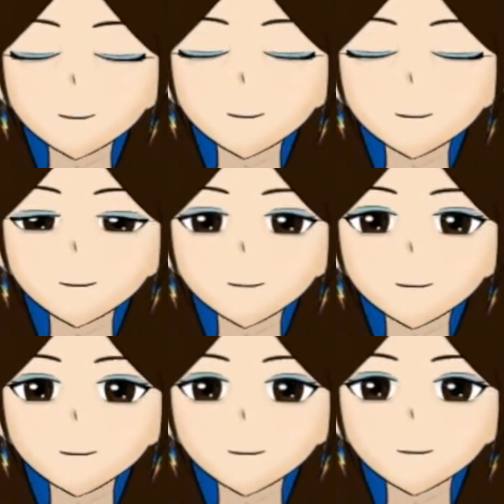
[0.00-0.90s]
But if we're
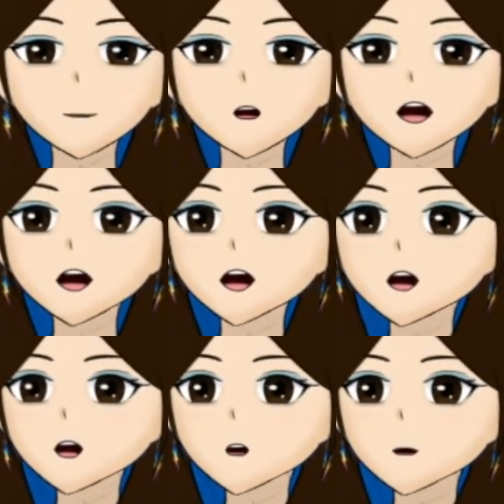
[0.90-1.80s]
talking in general, probably
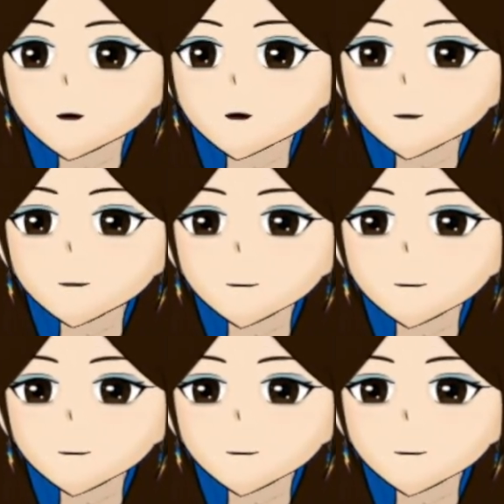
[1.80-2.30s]
wolves.